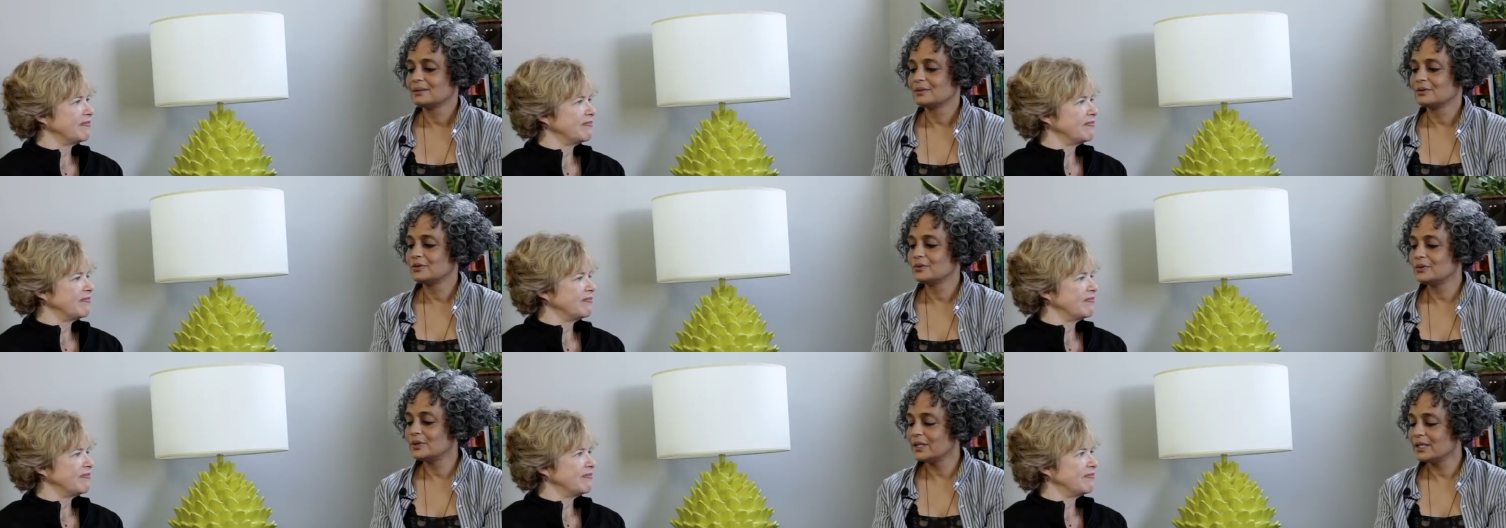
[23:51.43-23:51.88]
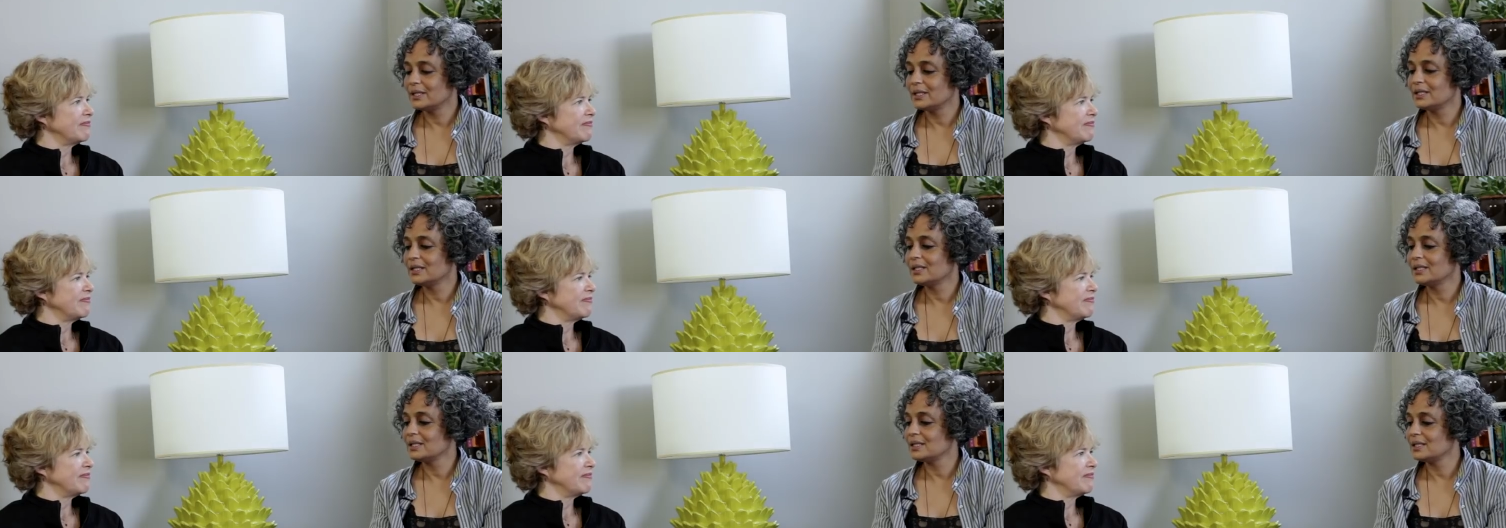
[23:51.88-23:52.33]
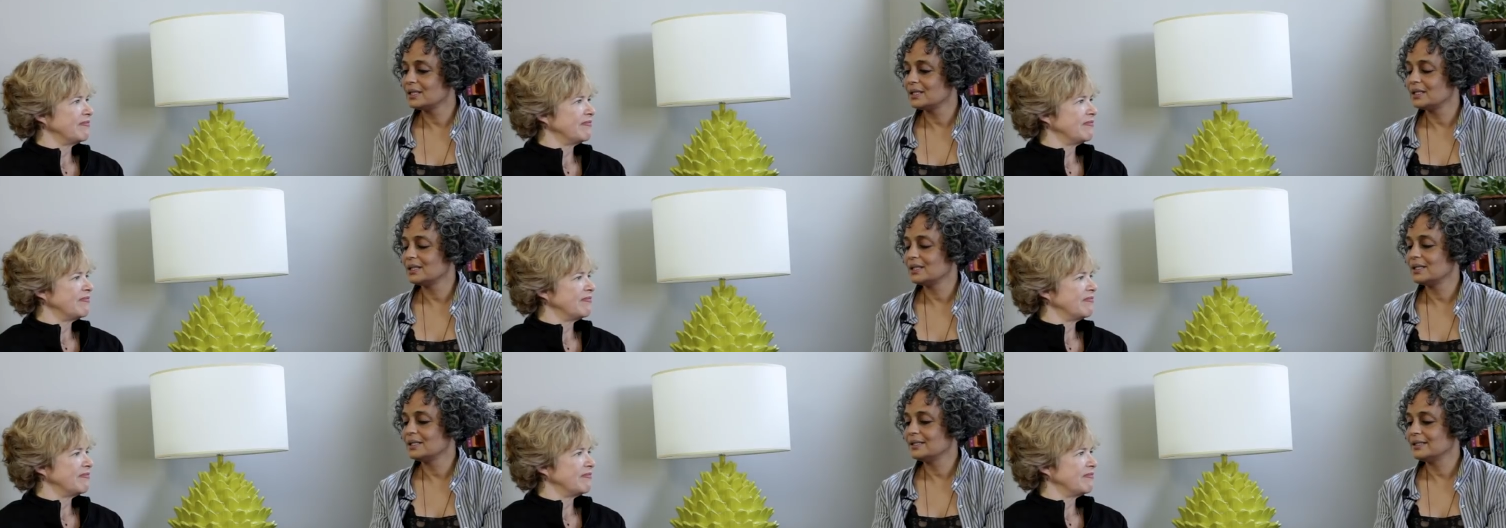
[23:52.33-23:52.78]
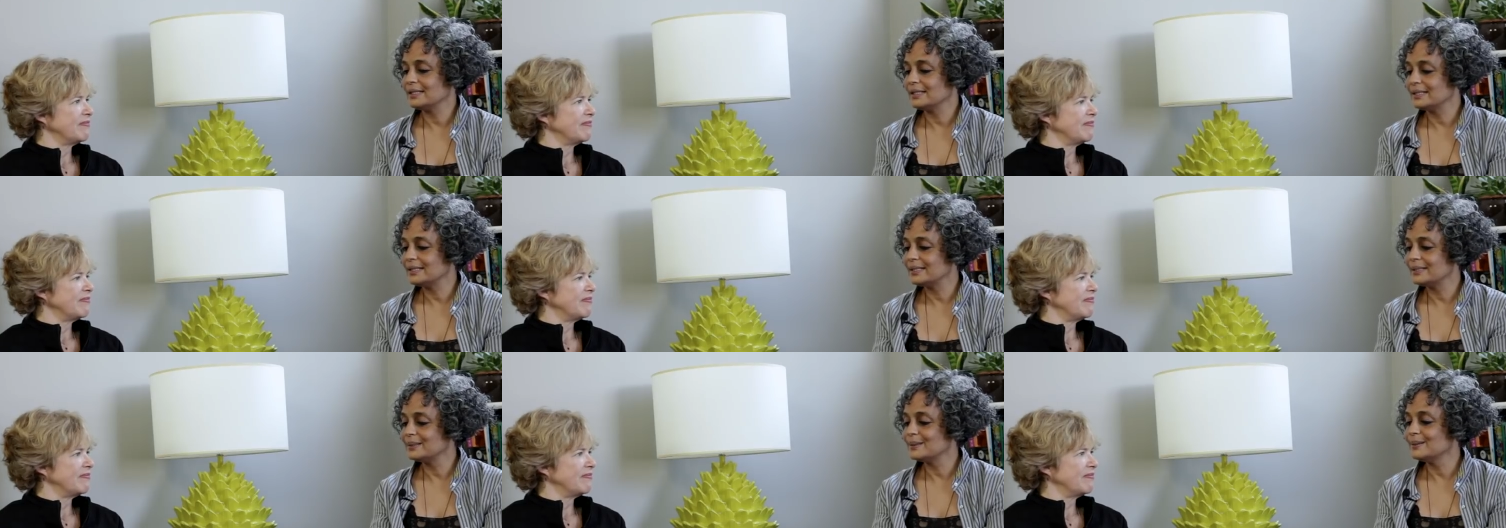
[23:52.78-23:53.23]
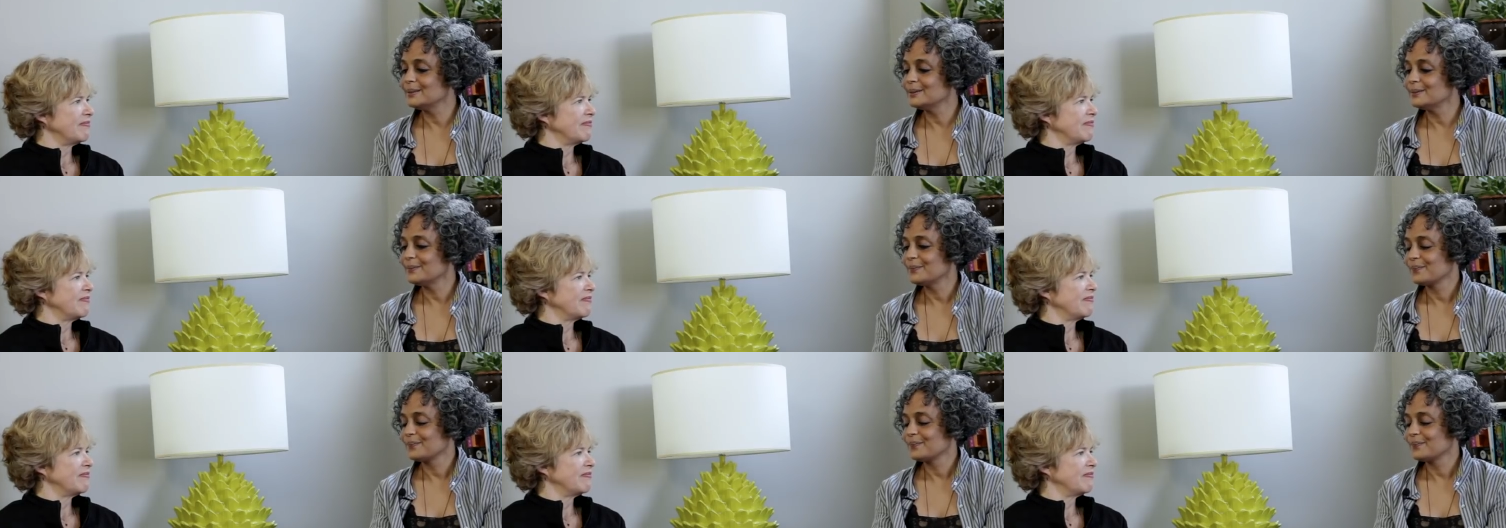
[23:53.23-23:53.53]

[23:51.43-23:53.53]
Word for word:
Speaker 1: today in India,